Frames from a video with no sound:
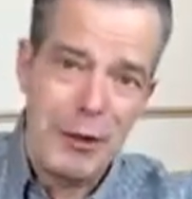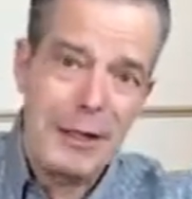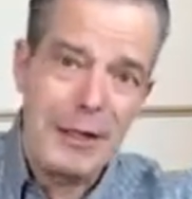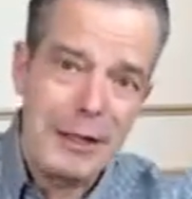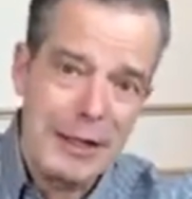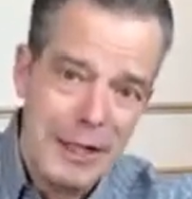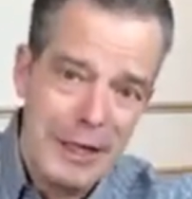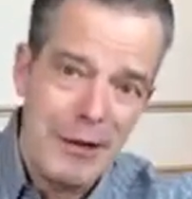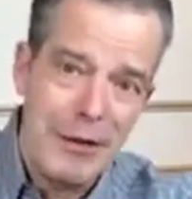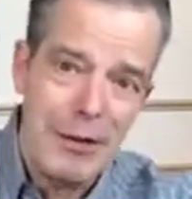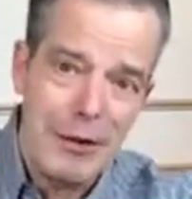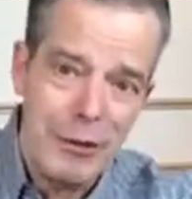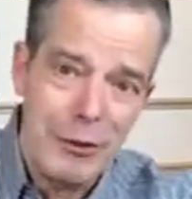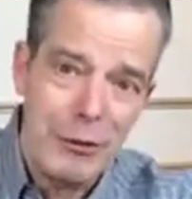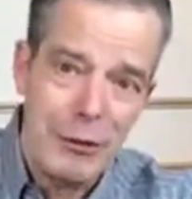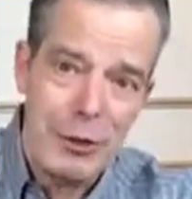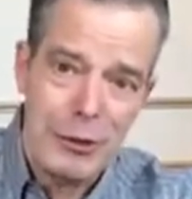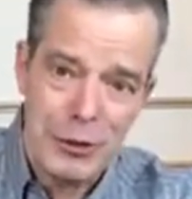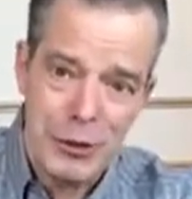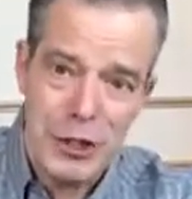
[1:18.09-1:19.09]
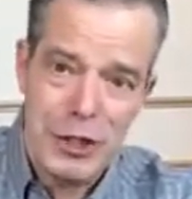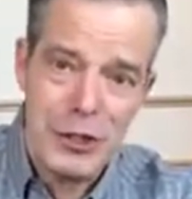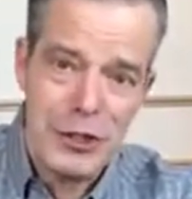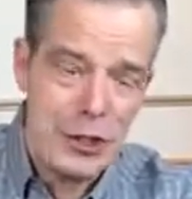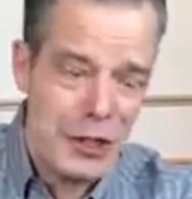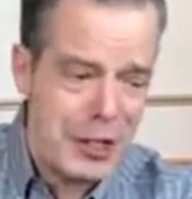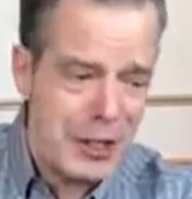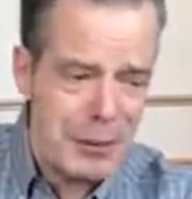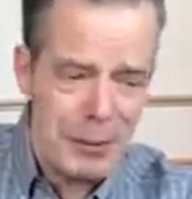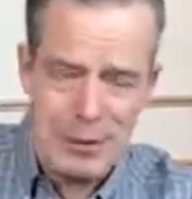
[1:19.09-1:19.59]
And Carolyn will toss
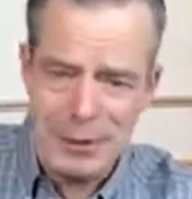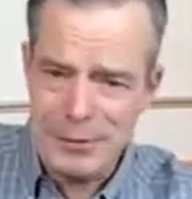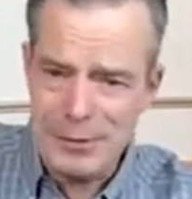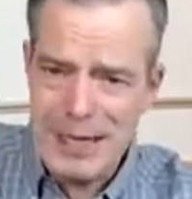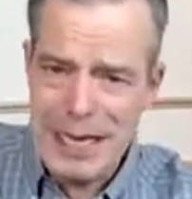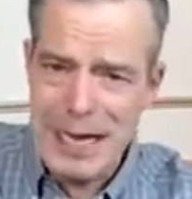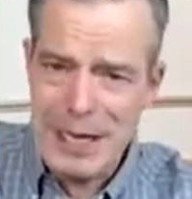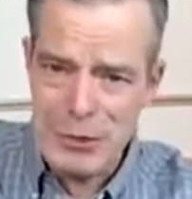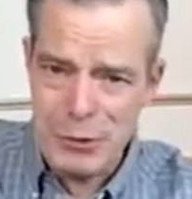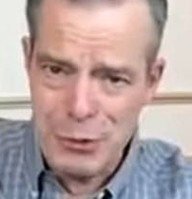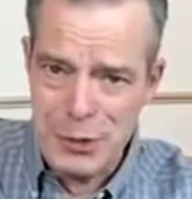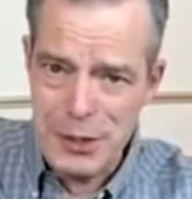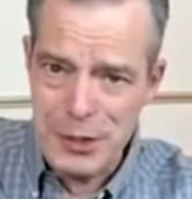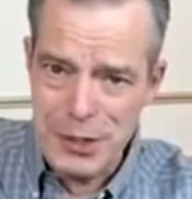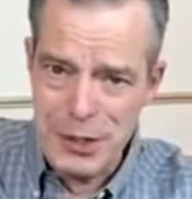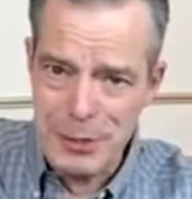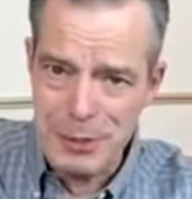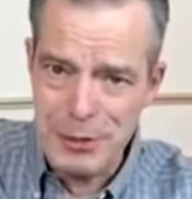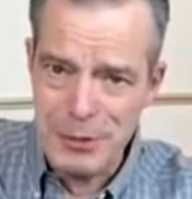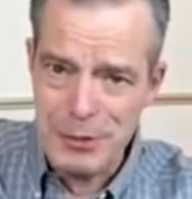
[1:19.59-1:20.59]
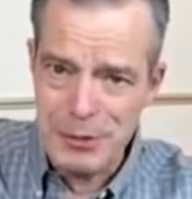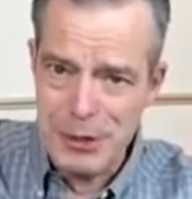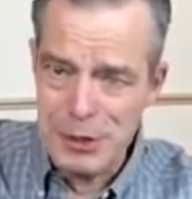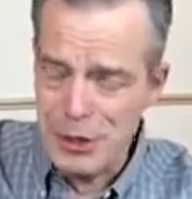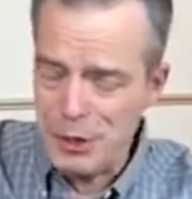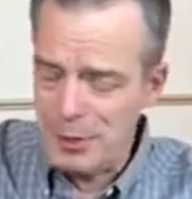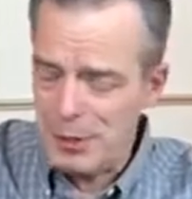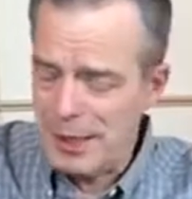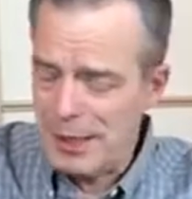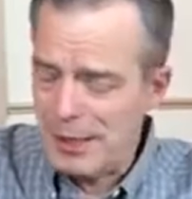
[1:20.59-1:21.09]
a couple of cat treats up here in
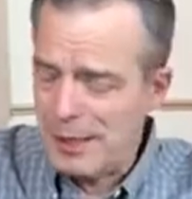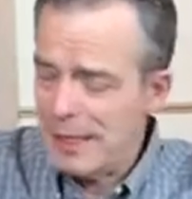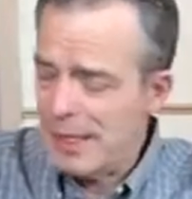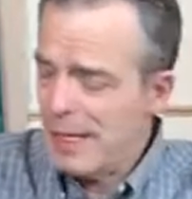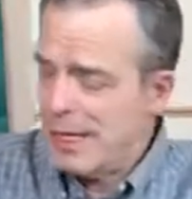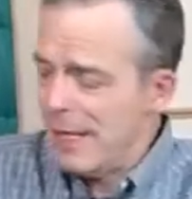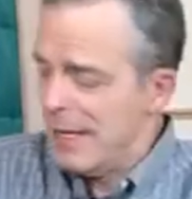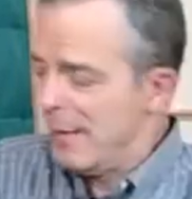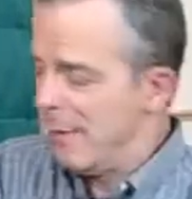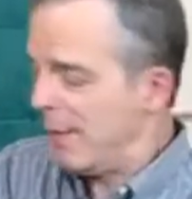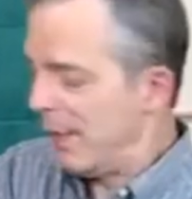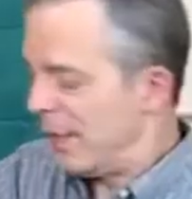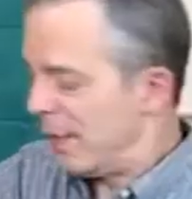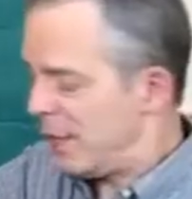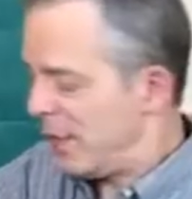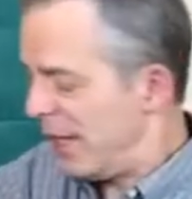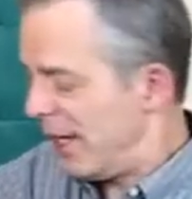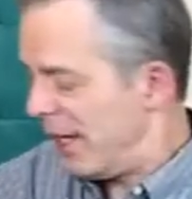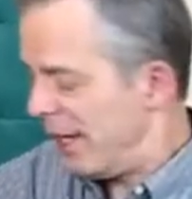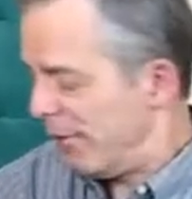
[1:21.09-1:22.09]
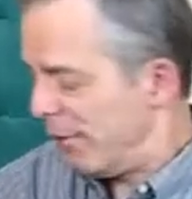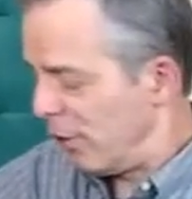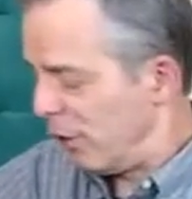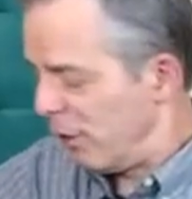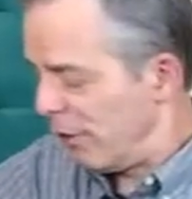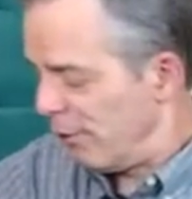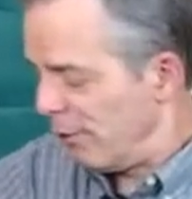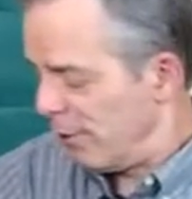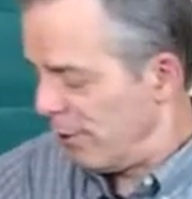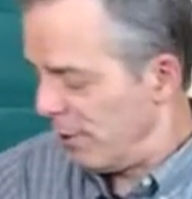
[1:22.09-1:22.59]
just a minute because they have
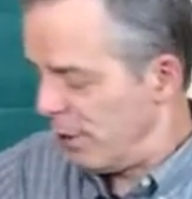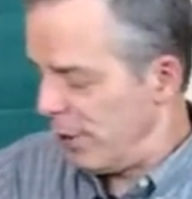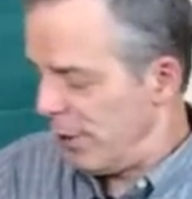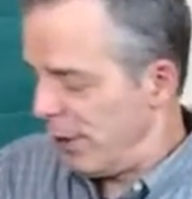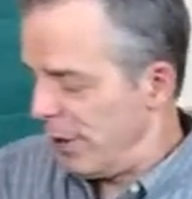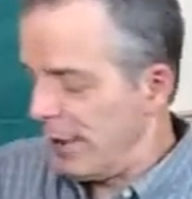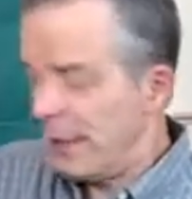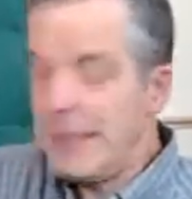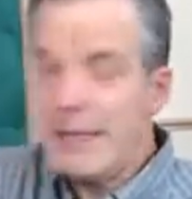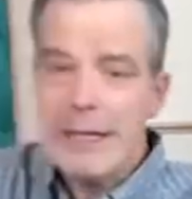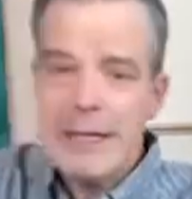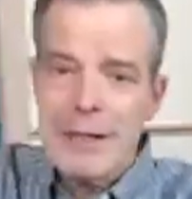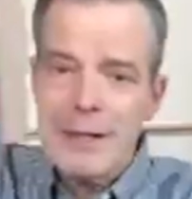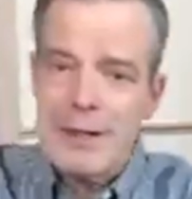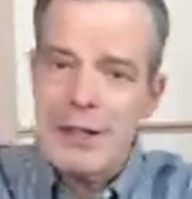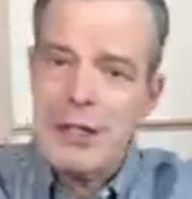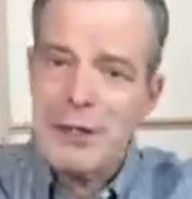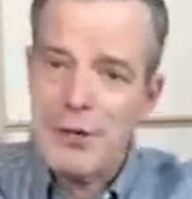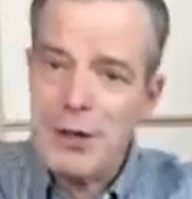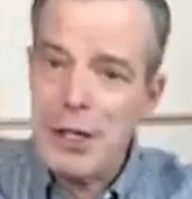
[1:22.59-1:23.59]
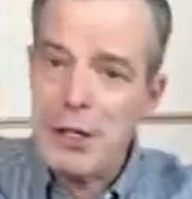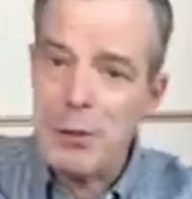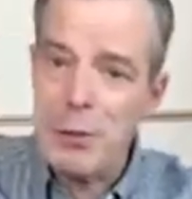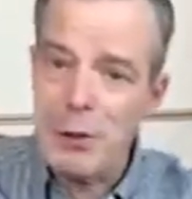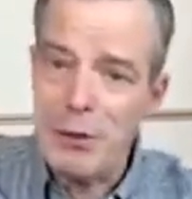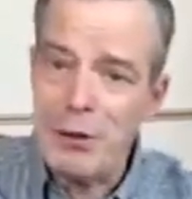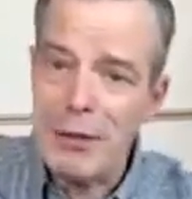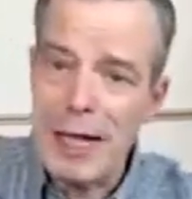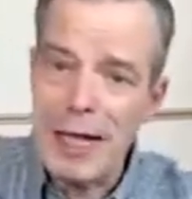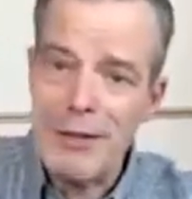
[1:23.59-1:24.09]
learned from doing these
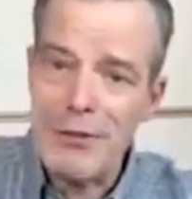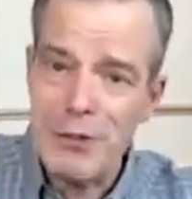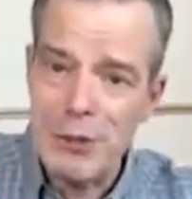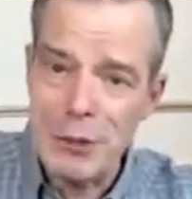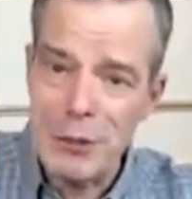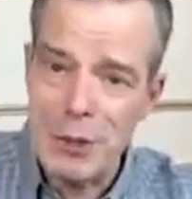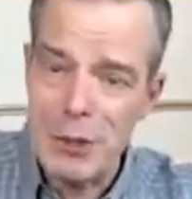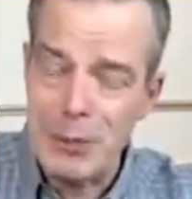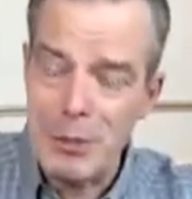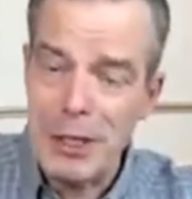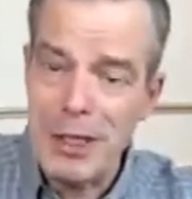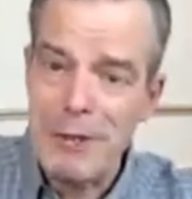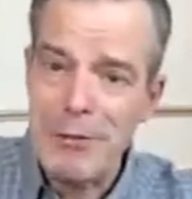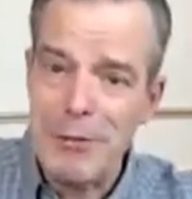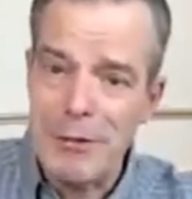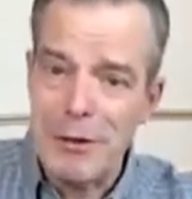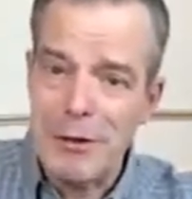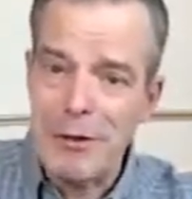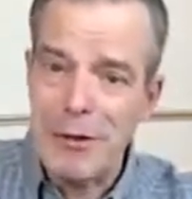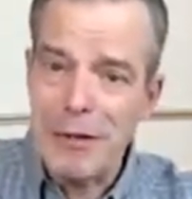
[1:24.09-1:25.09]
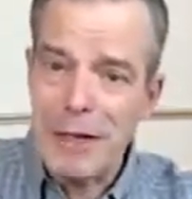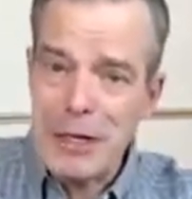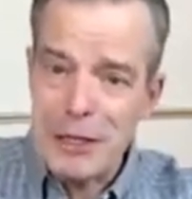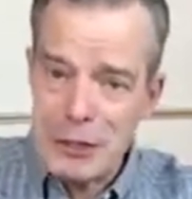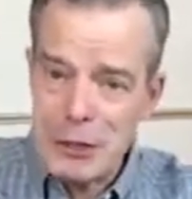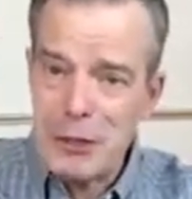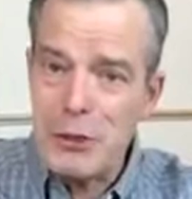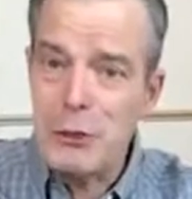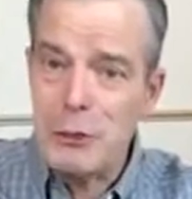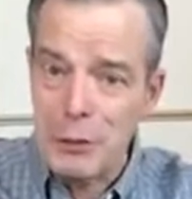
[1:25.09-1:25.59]
Facebook Lives with me for the
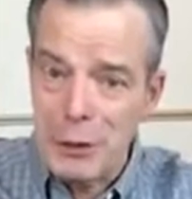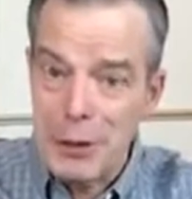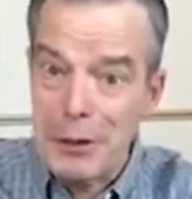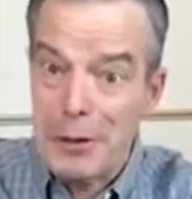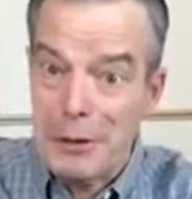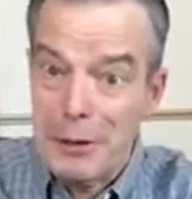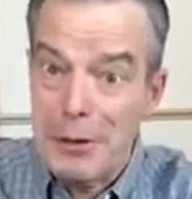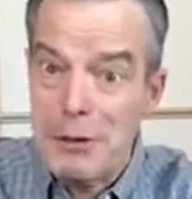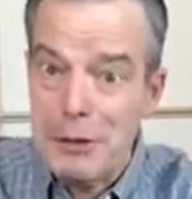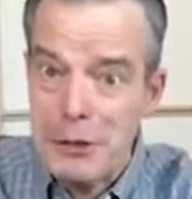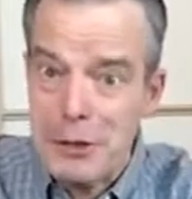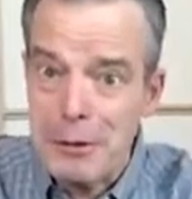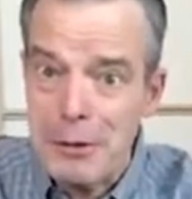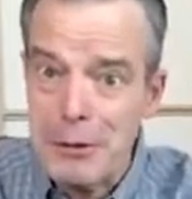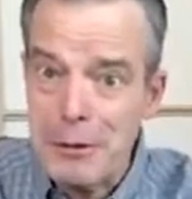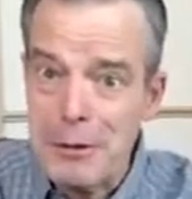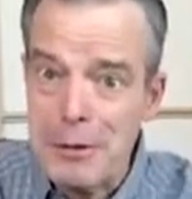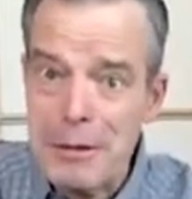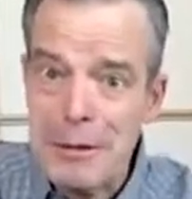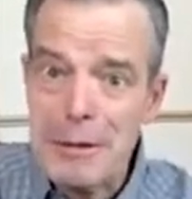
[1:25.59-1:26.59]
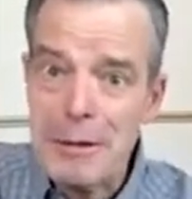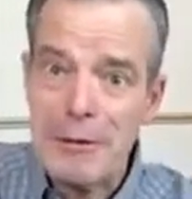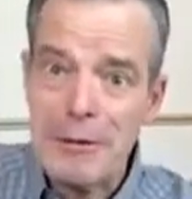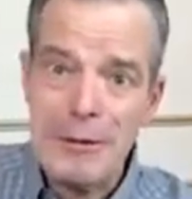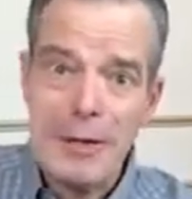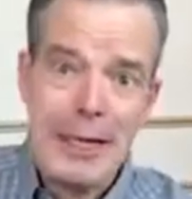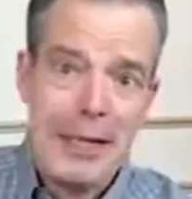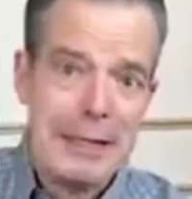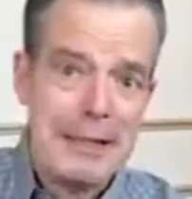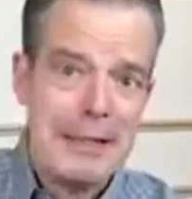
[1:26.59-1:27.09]
last two years
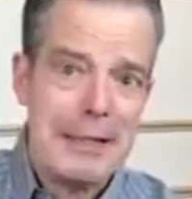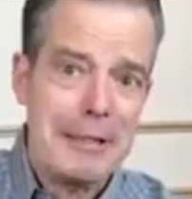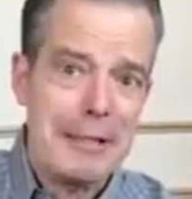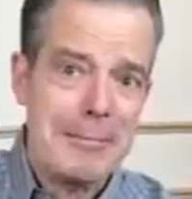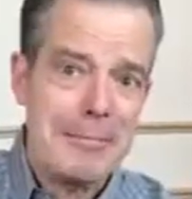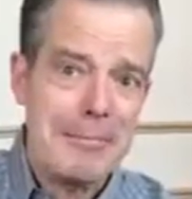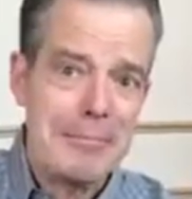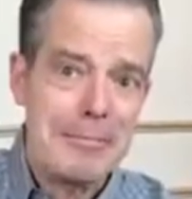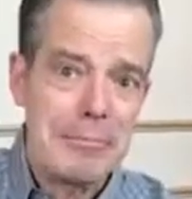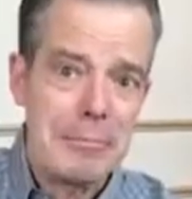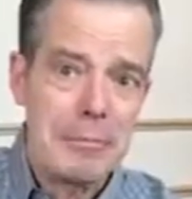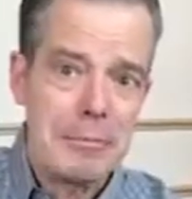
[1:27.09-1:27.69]
that um,